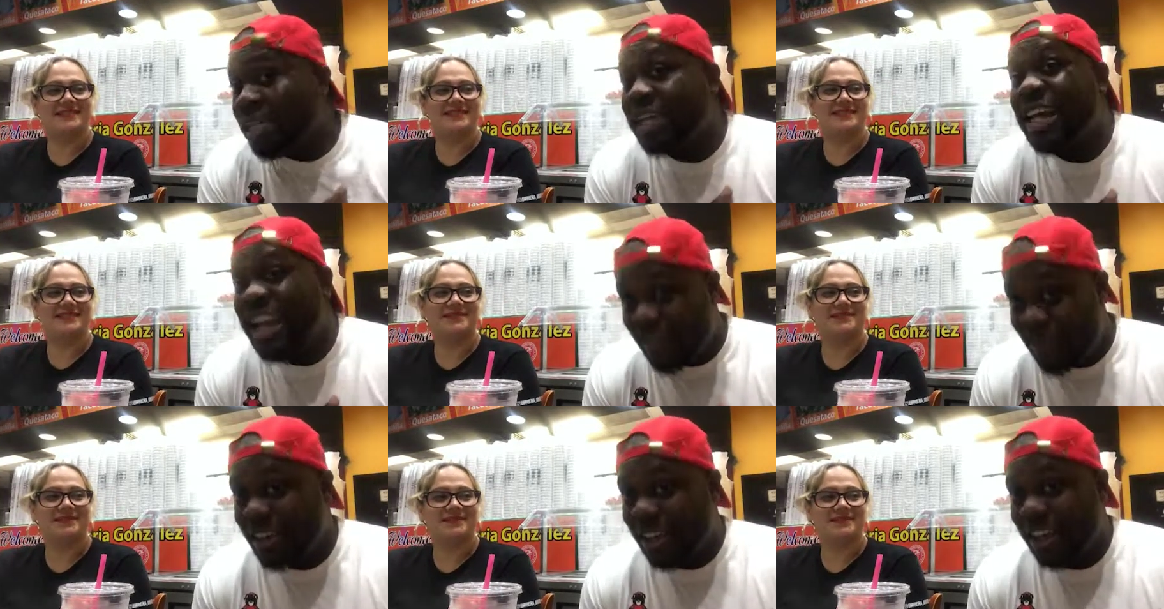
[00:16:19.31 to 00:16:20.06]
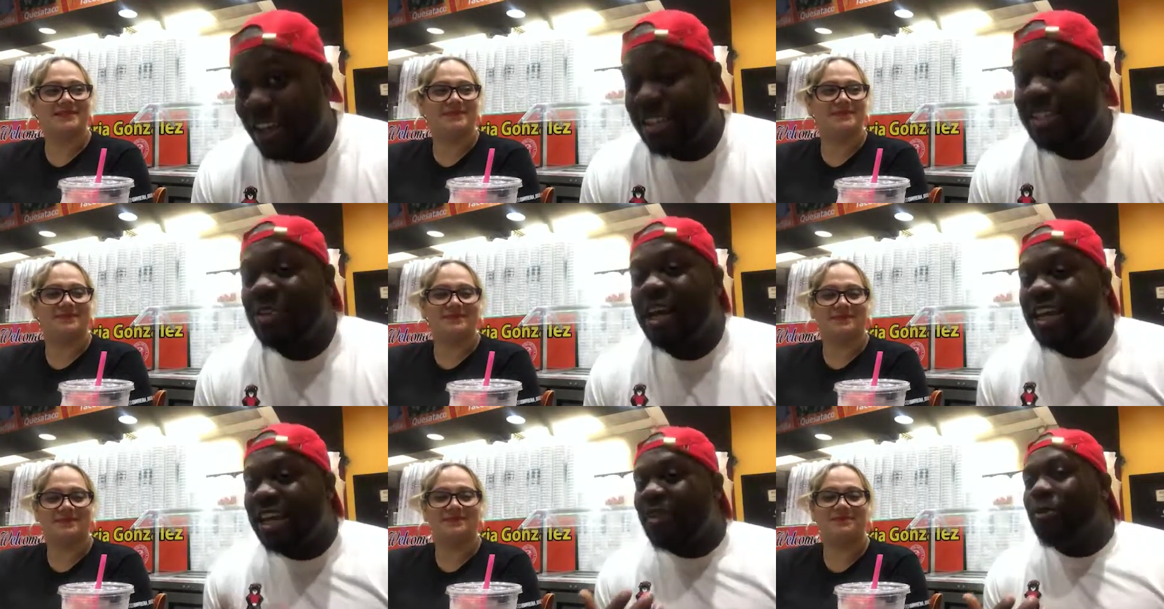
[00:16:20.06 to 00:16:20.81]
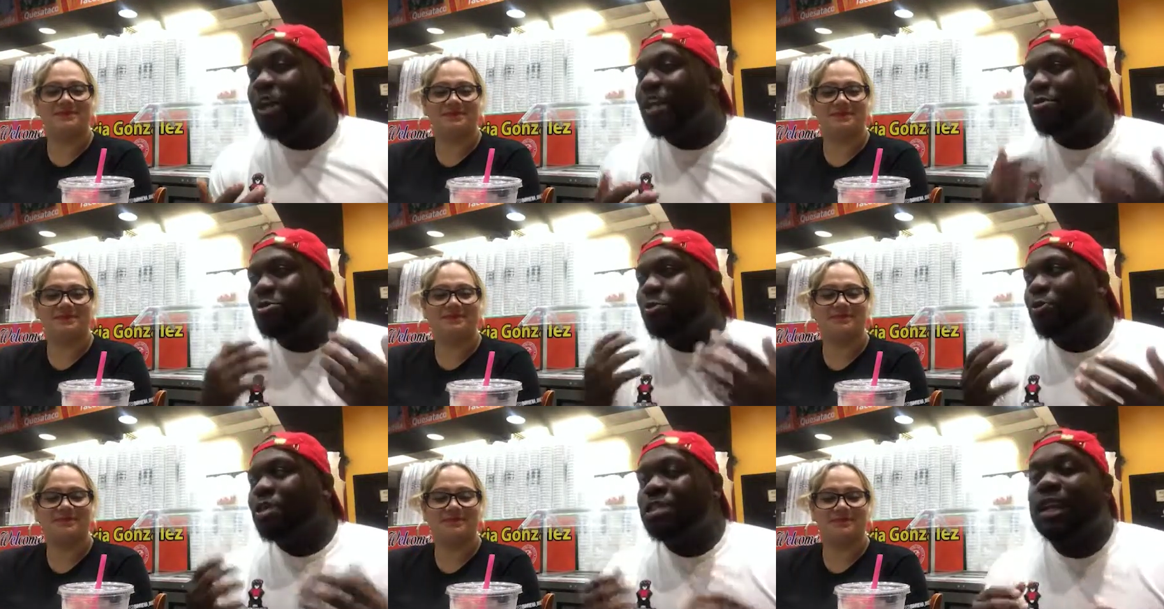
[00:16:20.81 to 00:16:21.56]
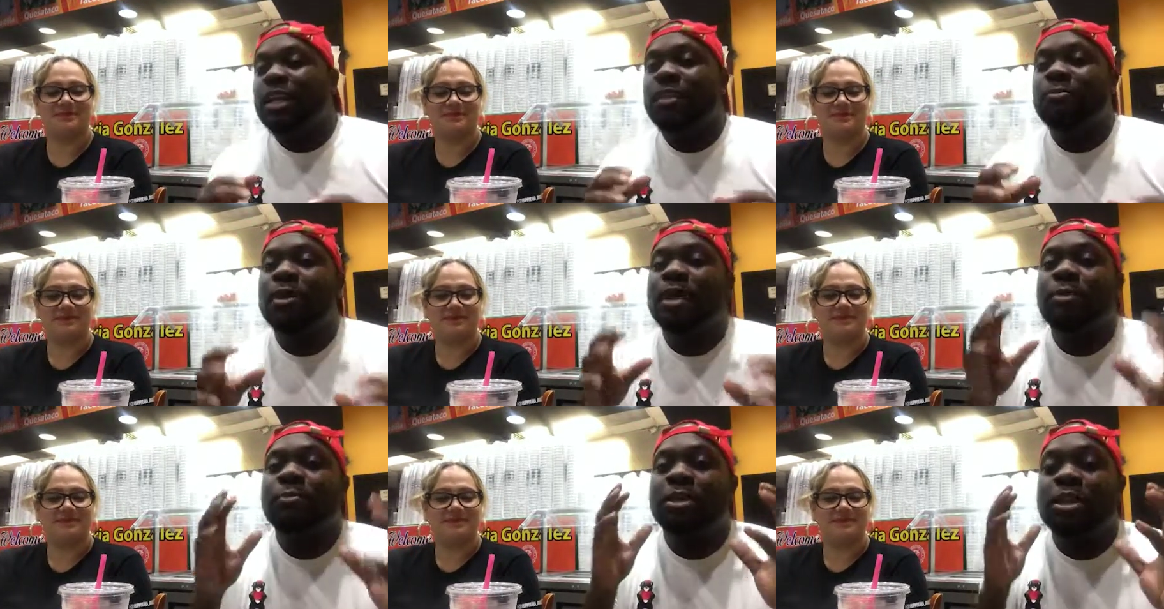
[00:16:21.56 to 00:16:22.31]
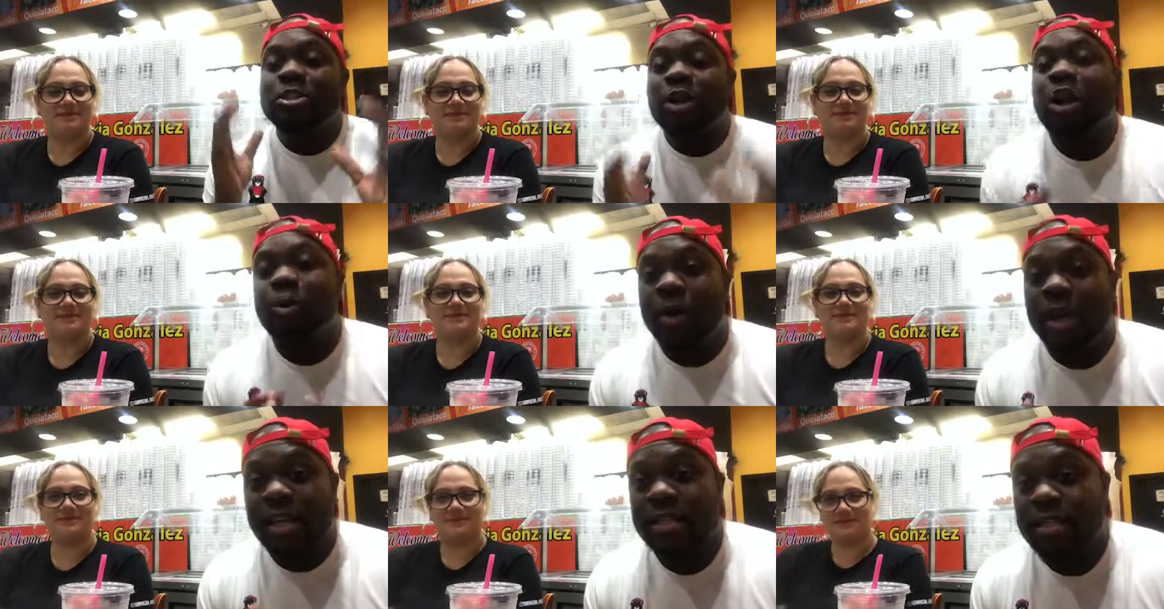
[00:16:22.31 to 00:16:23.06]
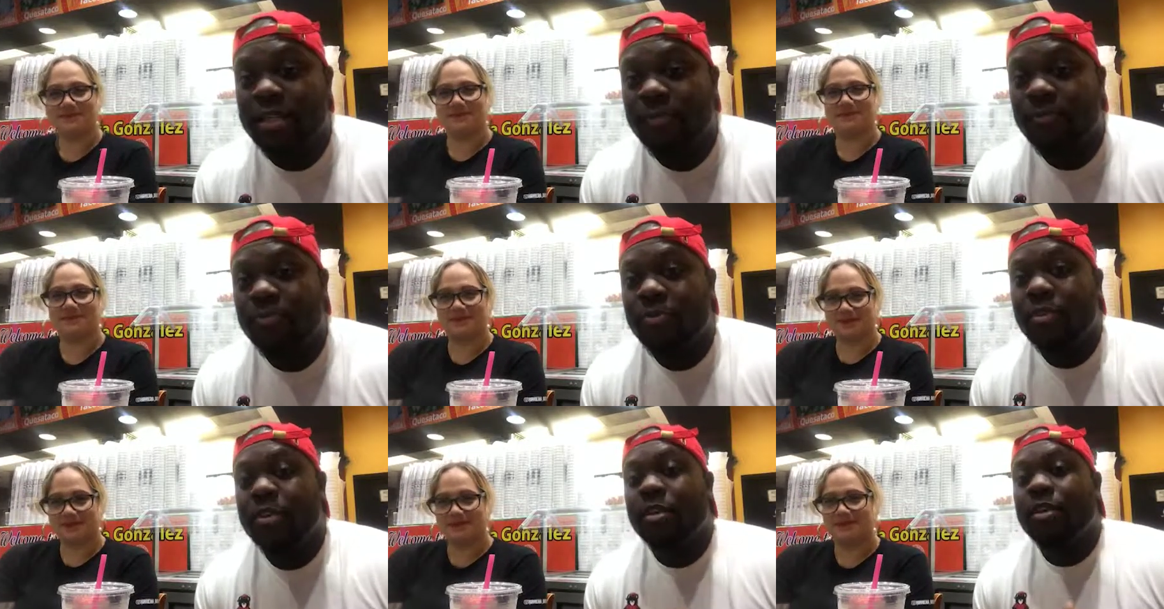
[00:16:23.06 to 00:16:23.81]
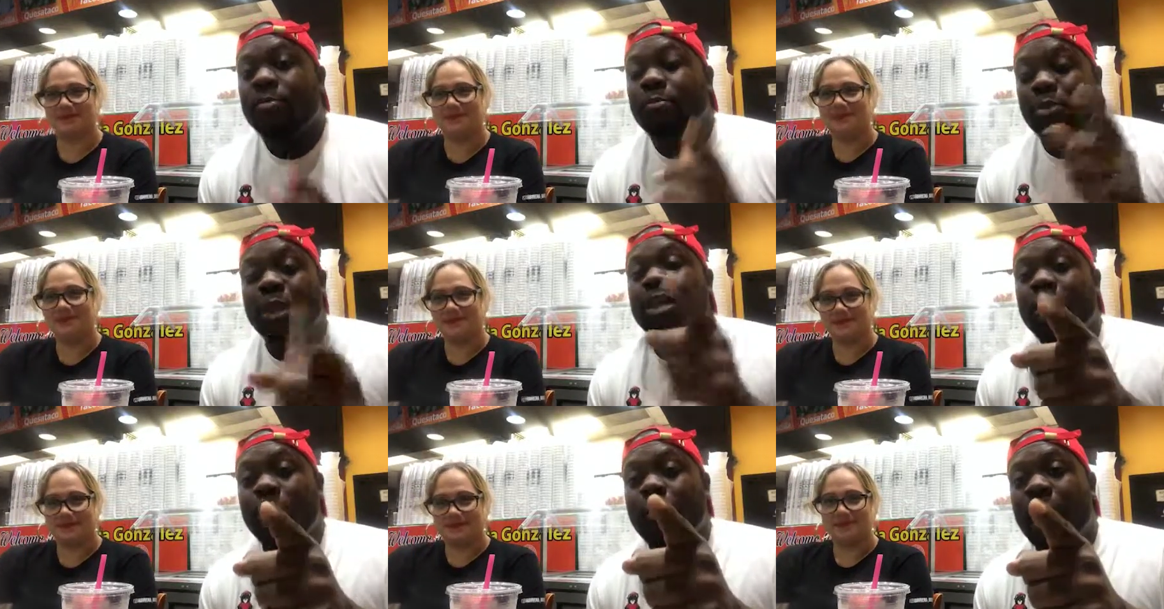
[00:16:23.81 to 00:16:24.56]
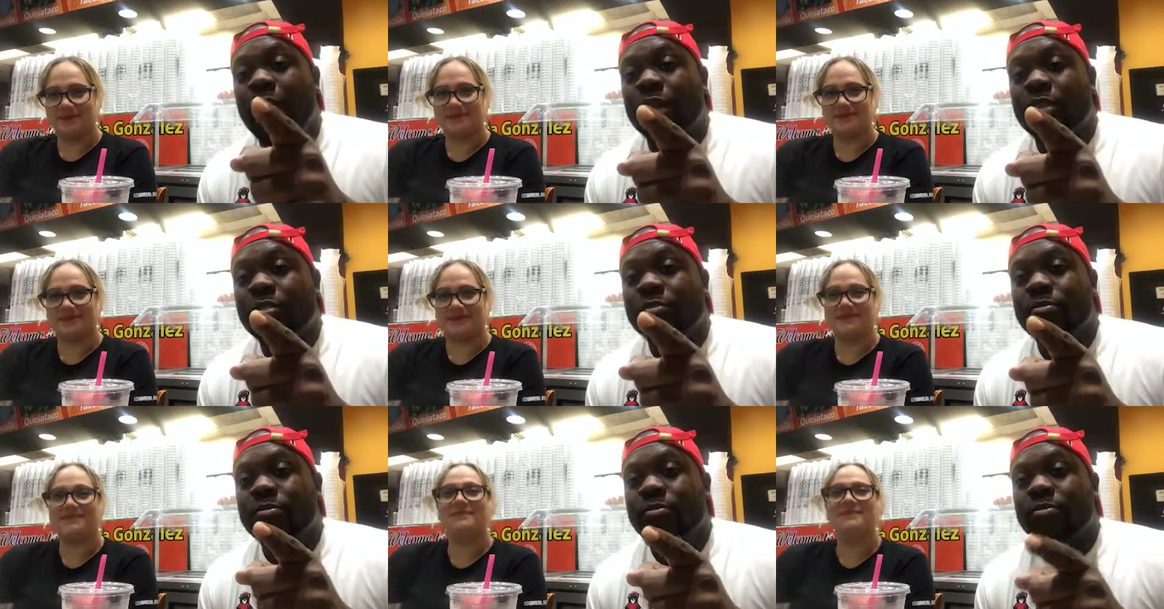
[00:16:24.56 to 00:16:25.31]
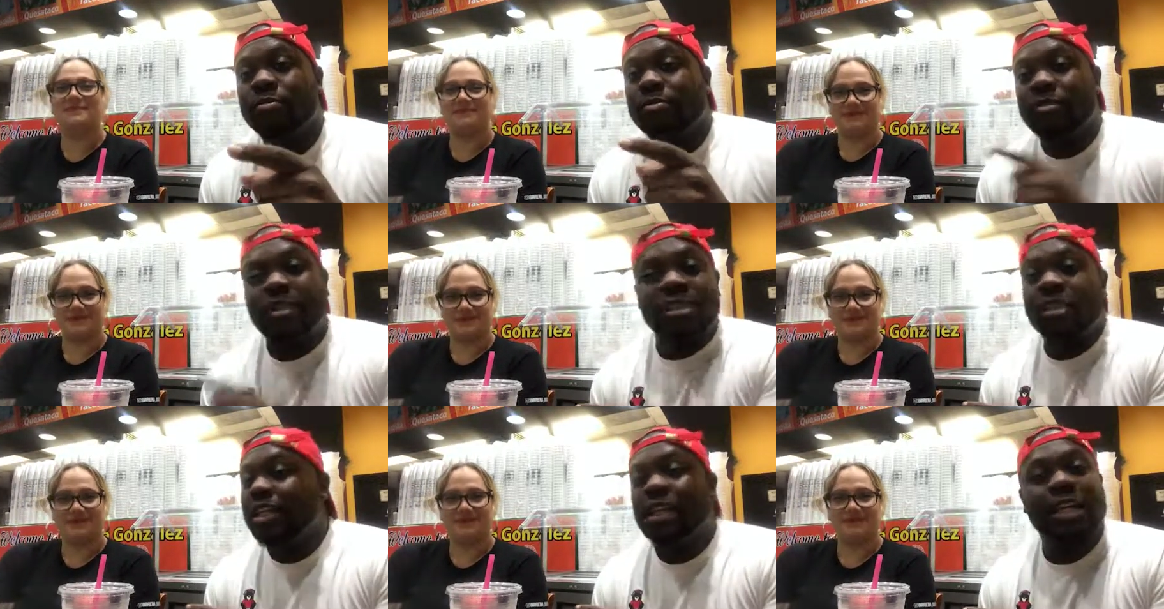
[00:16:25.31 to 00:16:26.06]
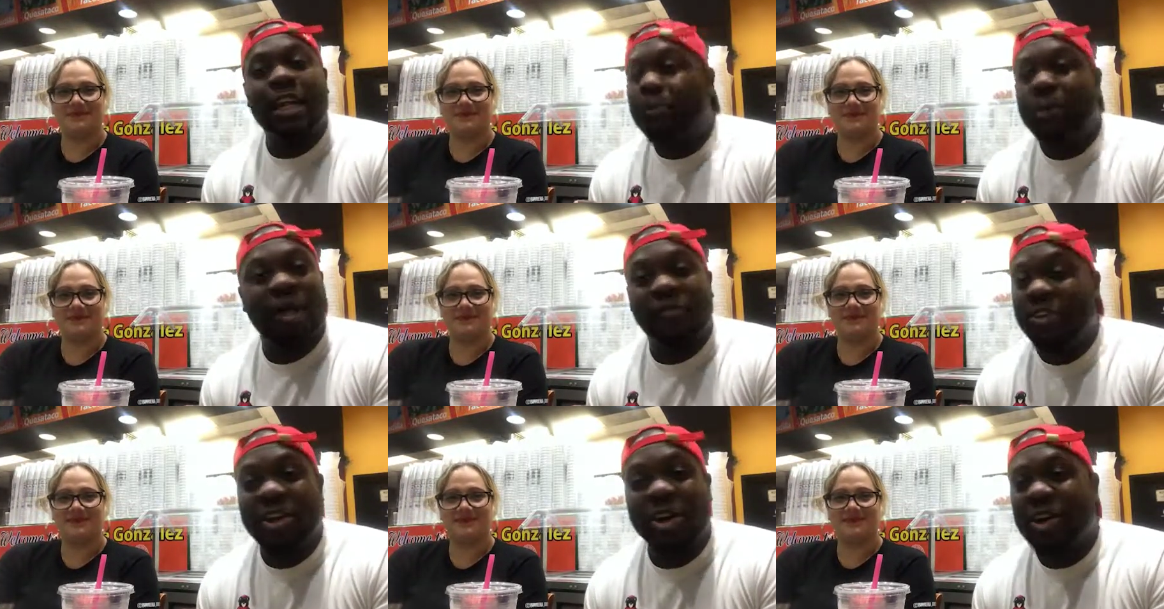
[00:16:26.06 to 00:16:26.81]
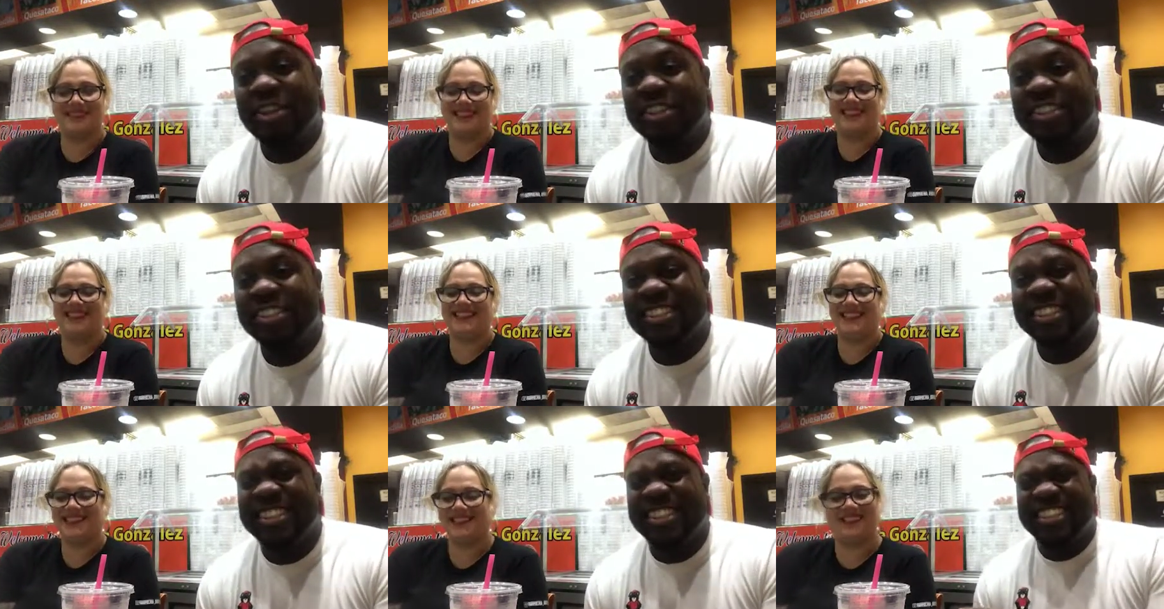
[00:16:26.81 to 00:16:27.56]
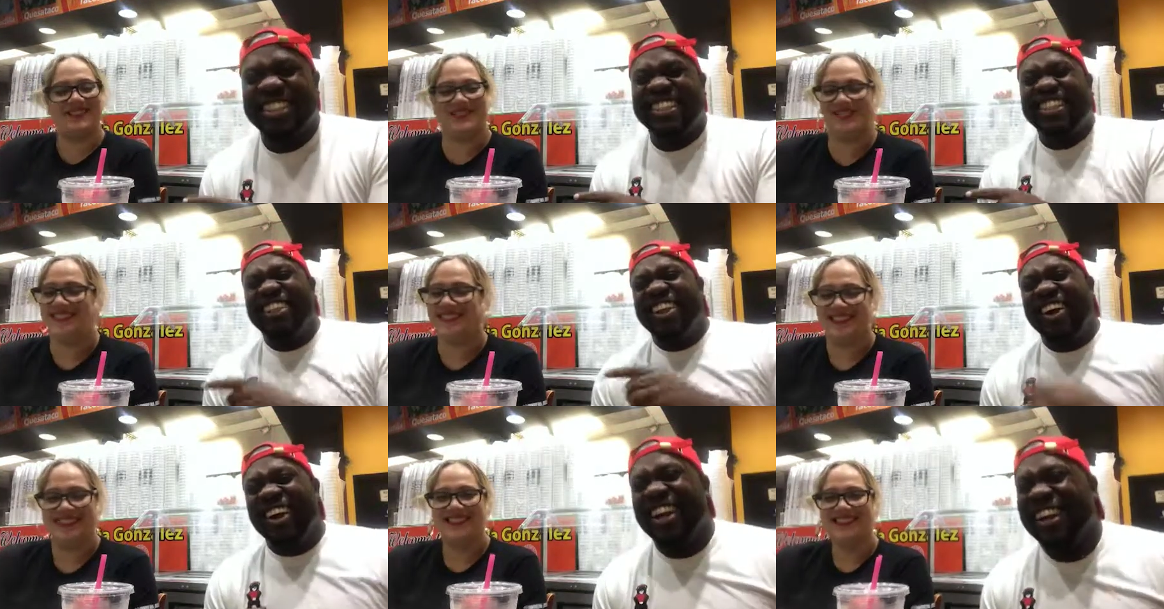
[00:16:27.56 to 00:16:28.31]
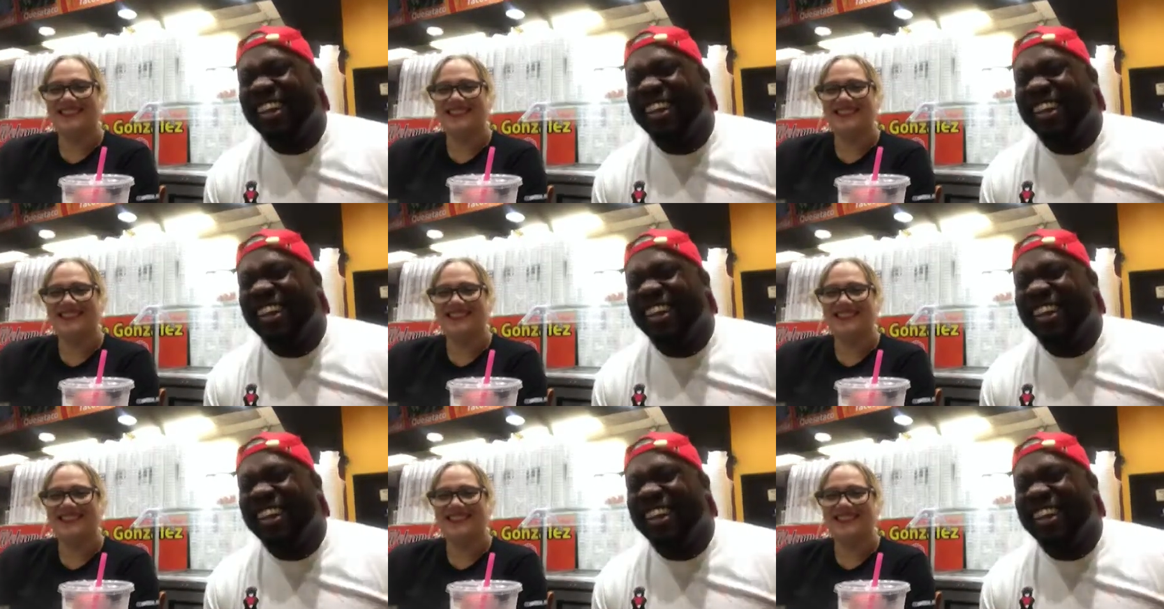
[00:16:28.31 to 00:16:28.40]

Speaker 1: eat everything. So I can't wait. I'm super excited, man. But as always, bring your wallet. Because Selena not paying for y'all. All right.